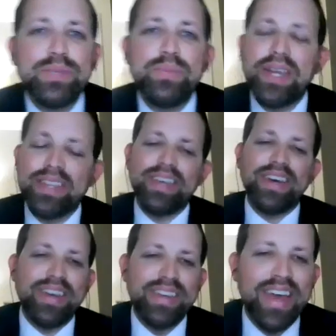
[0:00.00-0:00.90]
But
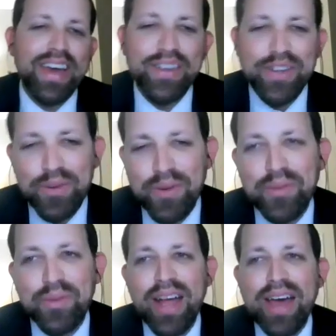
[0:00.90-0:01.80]
yeah, you know
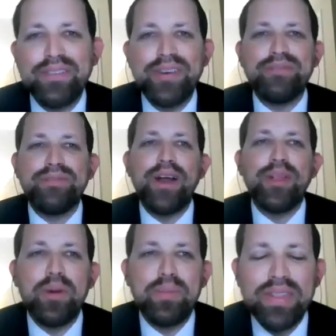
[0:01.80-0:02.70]
what? We'll have a
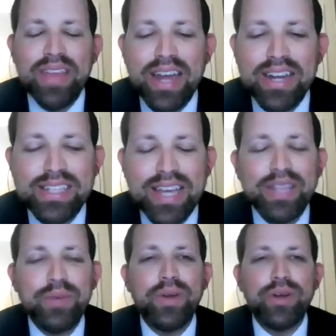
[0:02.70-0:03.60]
follow-up on that,
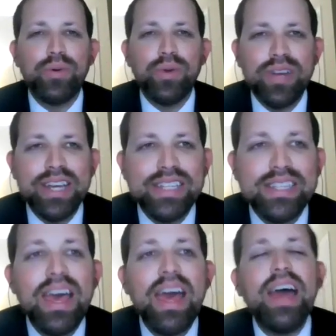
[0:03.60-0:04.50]
exactly where Ur is.